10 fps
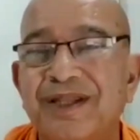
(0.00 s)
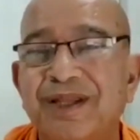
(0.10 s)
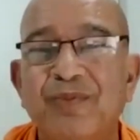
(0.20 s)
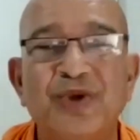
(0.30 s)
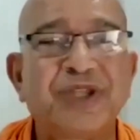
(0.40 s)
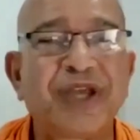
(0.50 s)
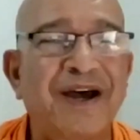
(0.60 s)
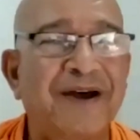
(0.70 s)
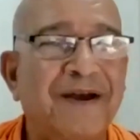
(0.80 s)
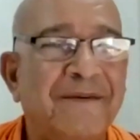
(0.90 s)
the
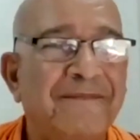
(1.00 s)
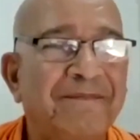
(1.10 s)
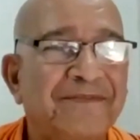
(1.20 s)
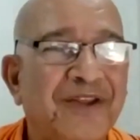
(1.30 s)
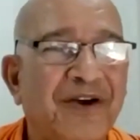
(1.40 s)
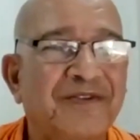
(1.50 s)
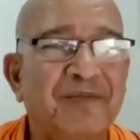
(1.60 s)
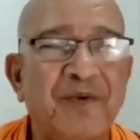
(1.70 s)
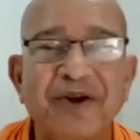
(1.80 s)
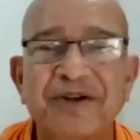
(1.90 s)
Buddha of the
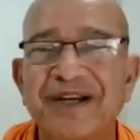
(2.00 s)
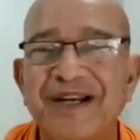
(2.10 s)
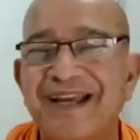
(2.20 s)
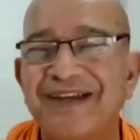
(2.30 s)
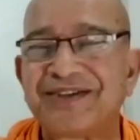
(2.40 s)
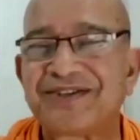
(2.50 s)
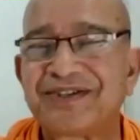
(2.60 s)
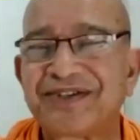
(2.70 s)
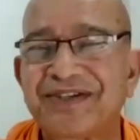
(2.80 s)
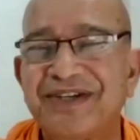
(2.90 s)
modern age,